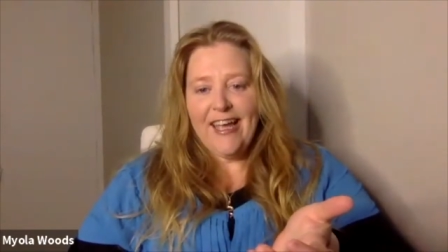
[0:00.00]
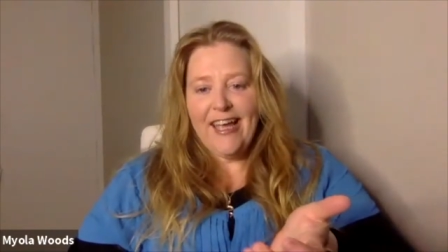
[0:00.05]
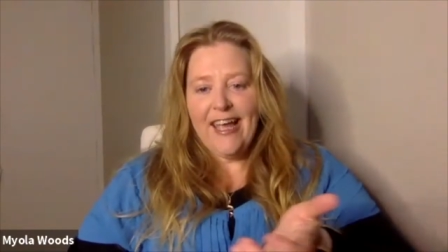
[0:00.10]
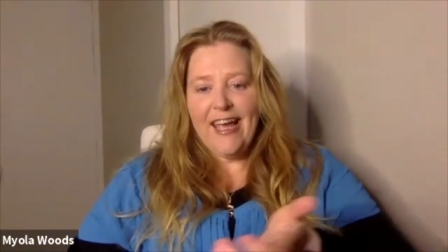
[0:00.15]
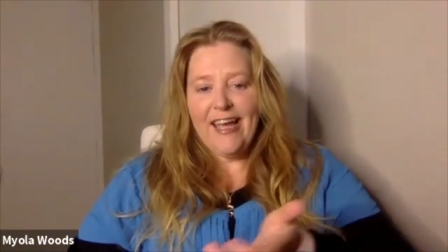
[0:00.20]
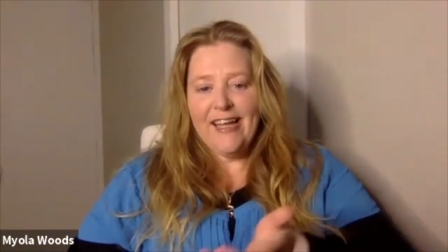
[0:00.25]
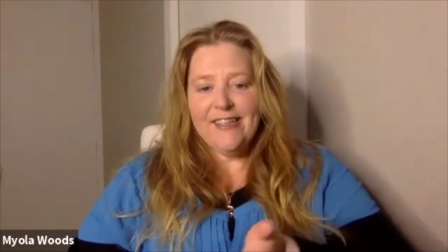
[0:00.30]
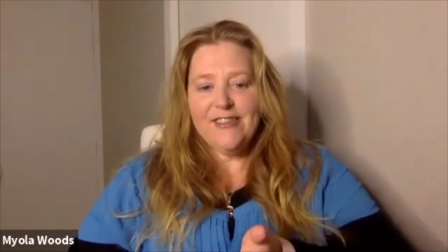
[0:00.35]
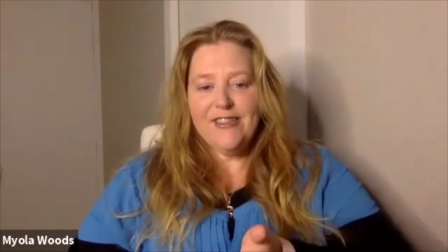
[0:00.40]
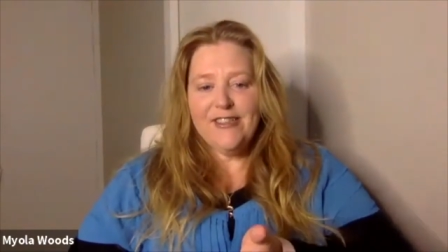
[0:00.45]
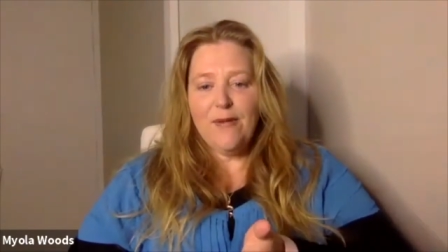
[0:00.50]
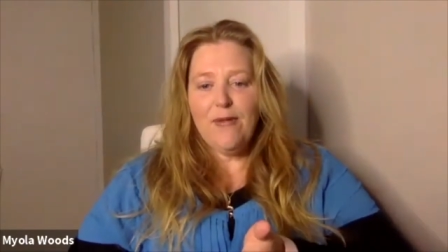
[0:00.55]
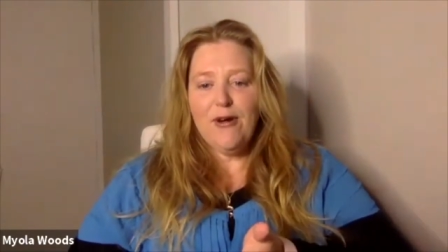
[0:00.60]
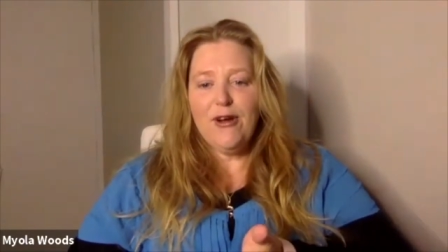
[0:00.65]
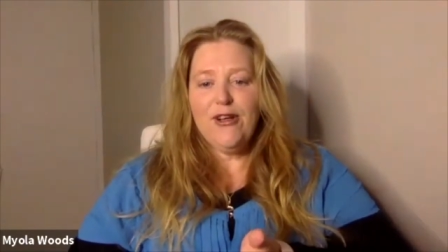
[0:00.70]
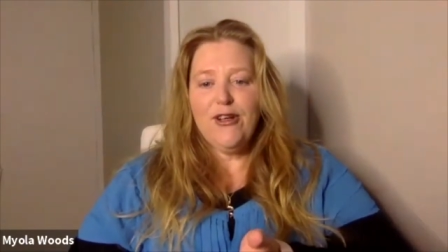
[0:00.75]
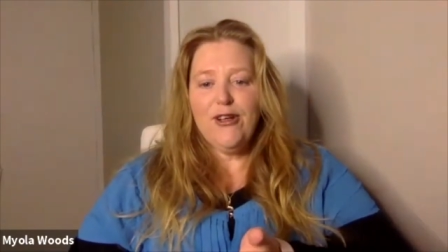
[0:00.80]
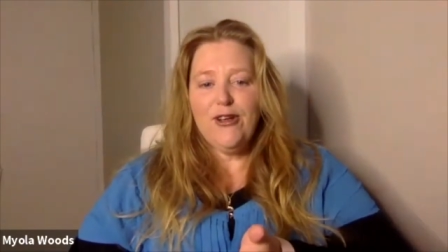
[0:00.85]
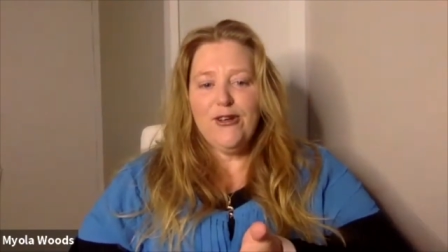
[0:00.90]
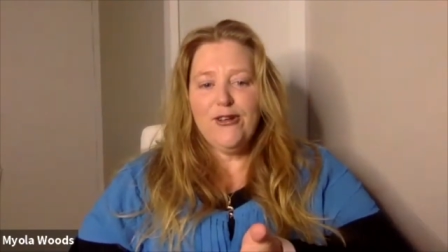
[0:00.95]
and someone
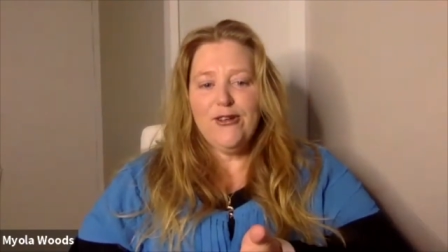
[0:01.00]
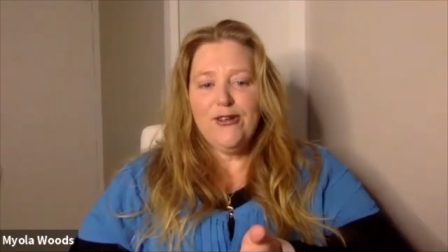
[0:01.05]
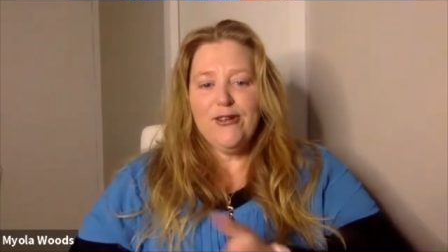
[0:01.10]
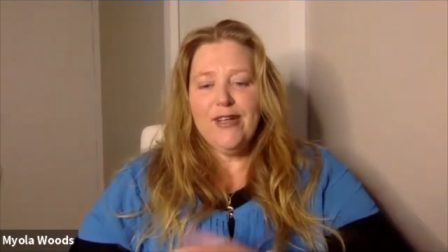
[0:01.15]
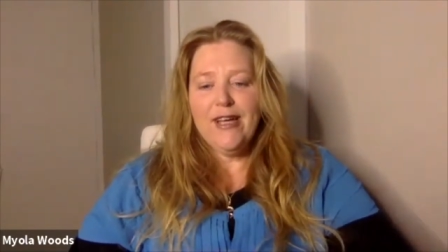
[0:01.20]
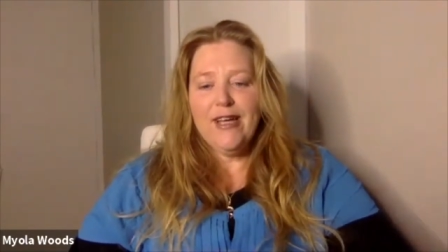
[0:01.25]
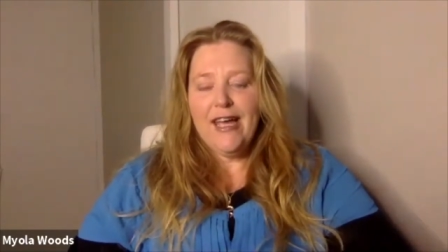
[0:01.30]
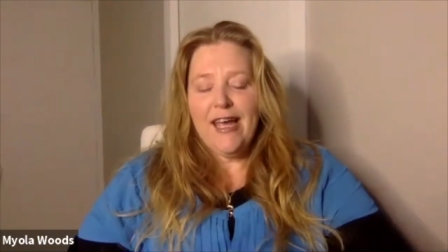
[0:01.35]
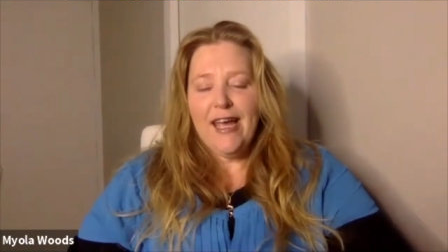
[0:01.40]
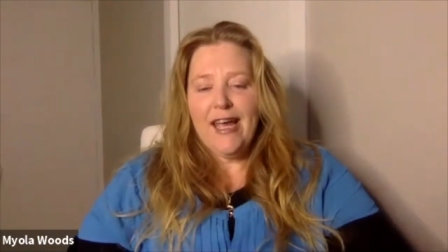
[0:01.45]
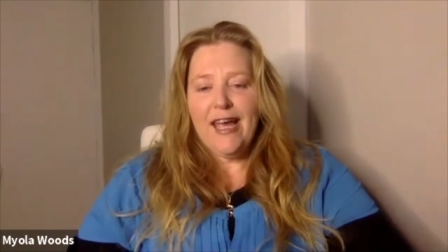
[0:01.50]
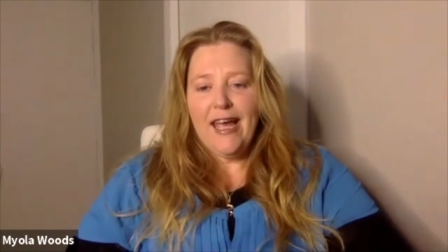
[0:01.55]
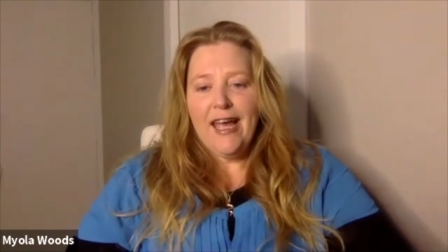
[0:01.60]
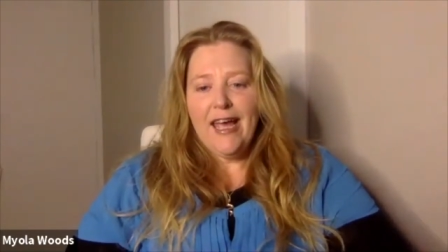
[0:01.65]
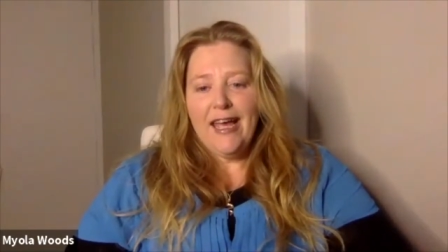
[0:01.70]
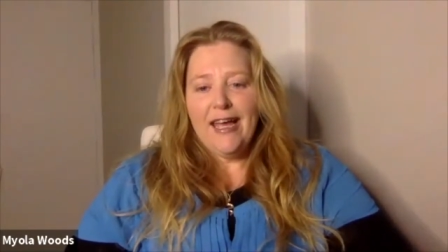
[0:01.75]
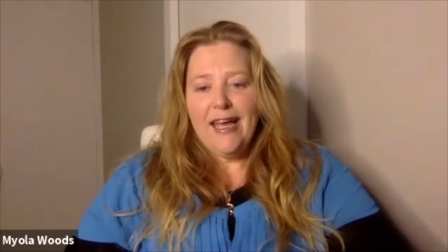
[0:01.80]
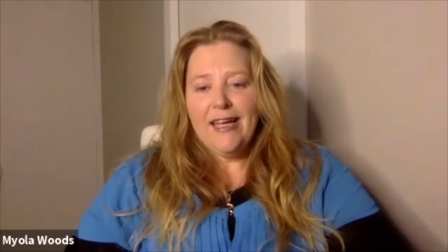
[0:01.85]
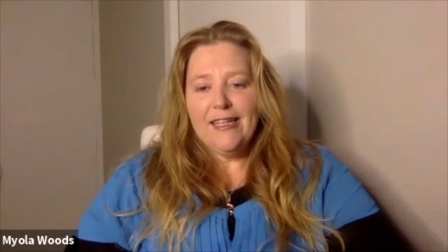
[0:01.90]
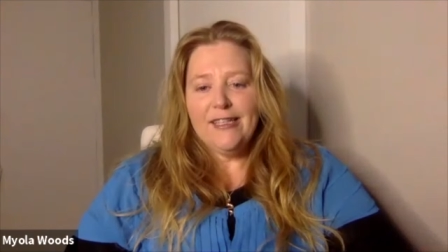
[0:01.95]
who
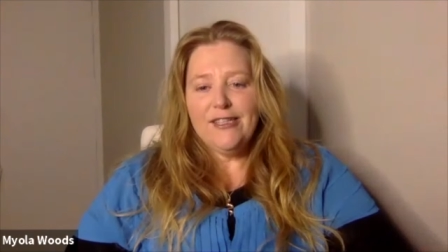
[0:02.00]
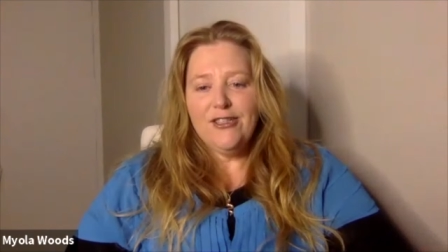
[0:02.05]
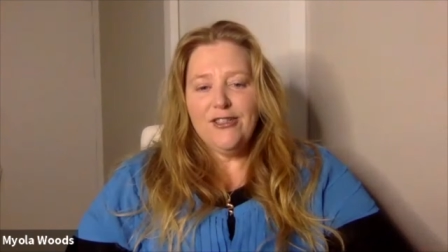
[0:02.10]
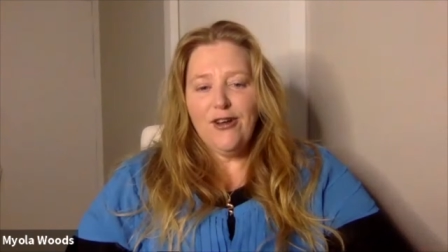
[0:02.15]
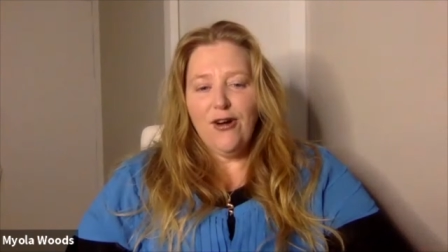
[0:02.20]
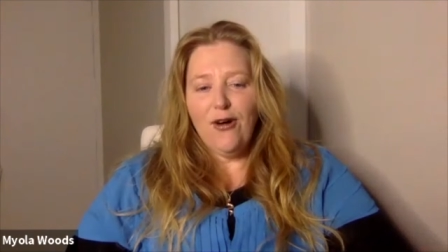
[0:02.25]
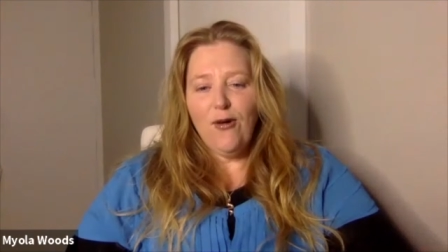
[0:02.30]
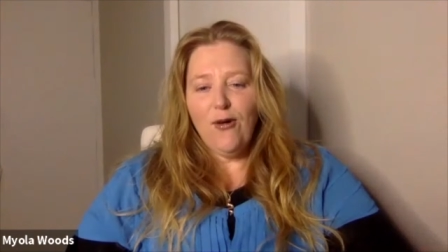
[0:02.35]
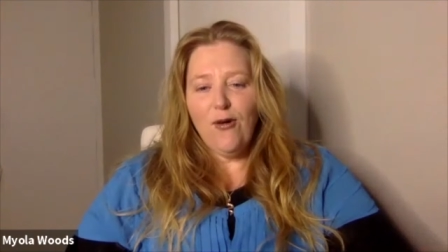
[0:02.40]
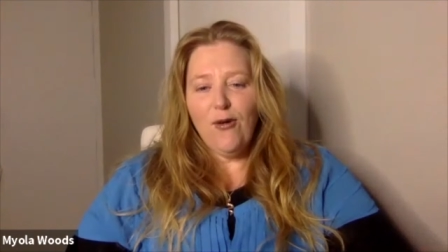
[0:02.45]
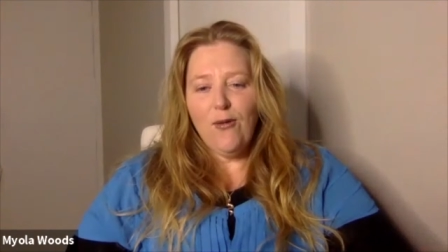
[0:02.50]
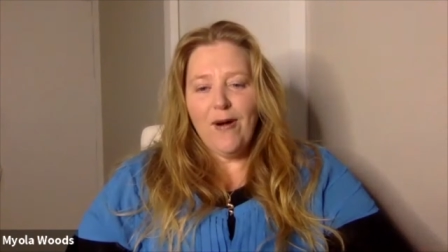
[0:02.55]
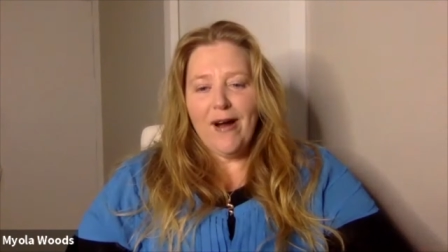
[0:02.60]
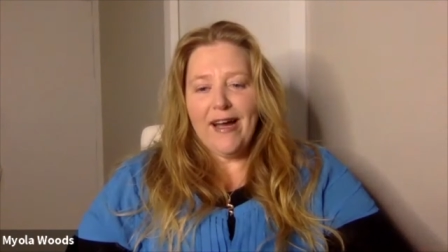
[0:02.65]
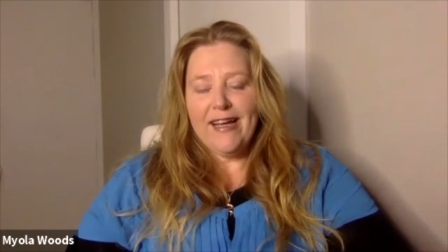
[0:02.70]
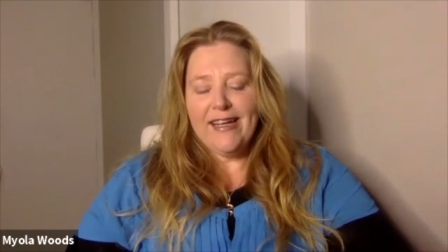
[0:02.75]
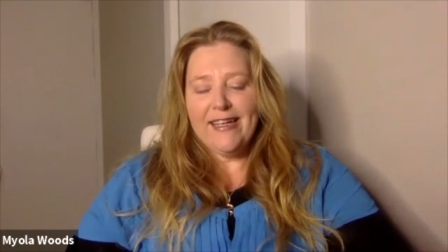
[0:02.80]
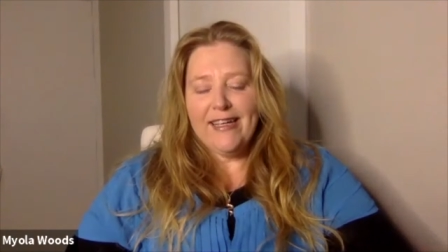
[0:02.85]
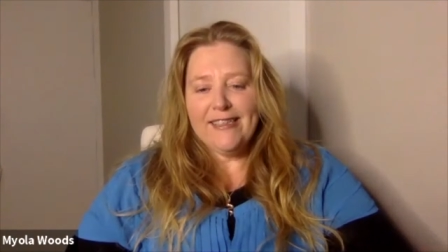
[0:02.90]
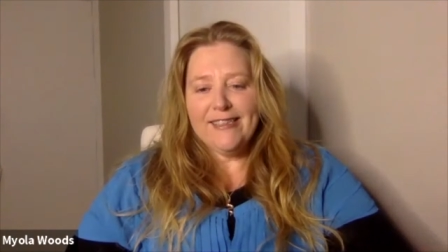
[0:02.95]
is not
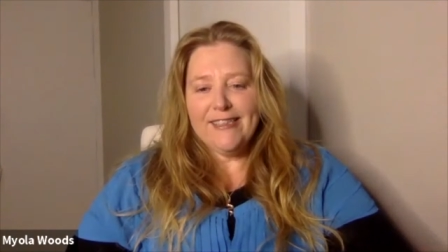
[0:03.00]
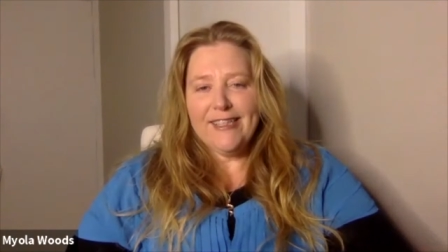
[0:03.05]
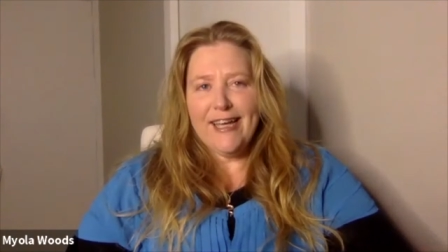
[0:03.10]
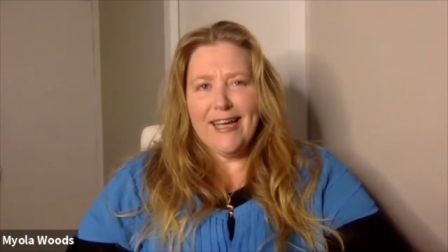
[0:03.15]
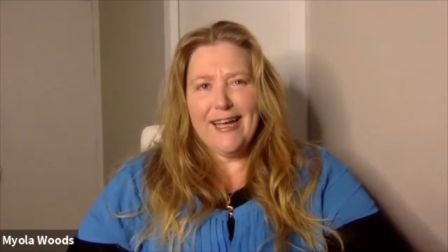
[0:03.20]
always